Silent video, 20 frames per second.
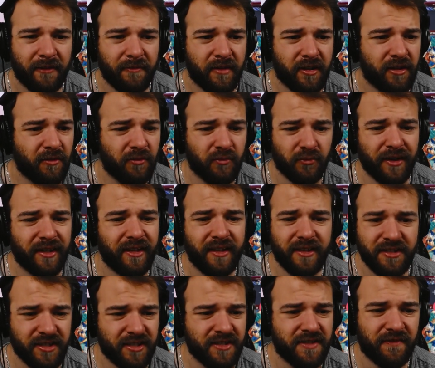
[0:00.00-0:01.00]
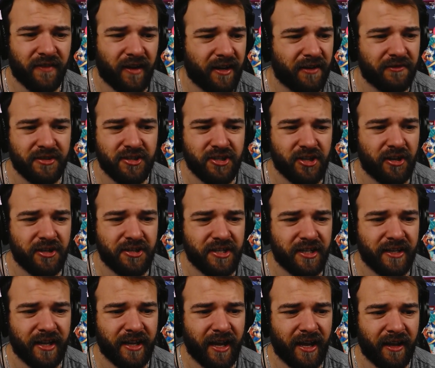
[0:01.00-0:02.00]
You're really just fine with
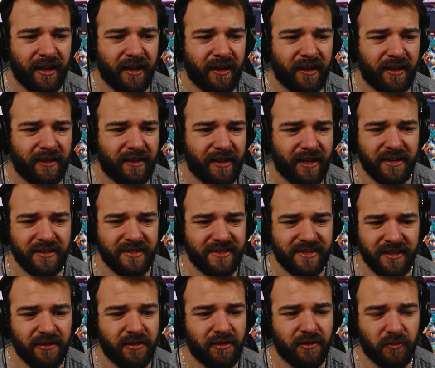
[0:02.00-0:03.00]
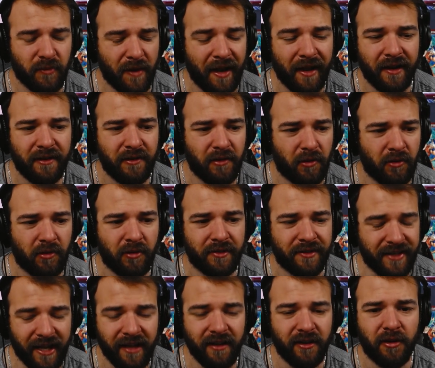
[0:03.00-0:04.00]
charging like a single red or
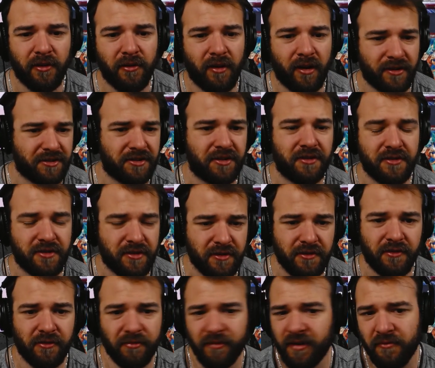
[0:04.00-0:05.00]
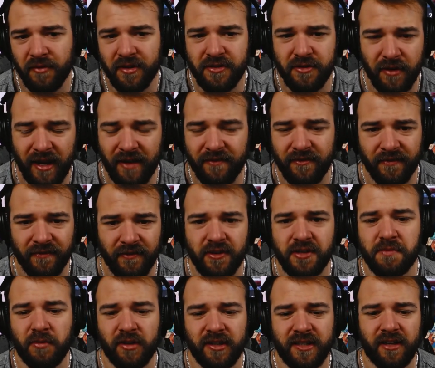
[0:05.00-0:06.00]
yellow on turn 2, 3 once you have your
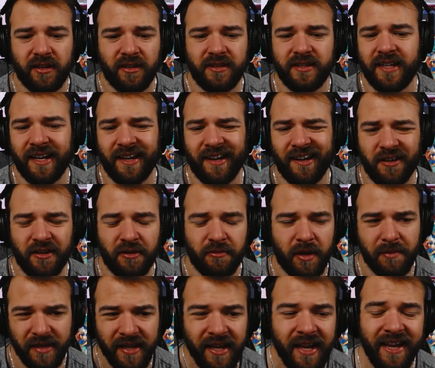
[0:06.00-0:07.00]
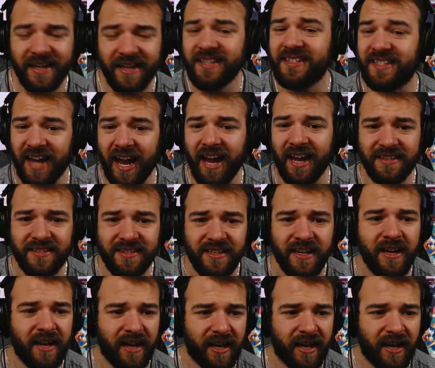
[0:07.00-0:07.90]
first multicolor to get out of your baby. It is nice.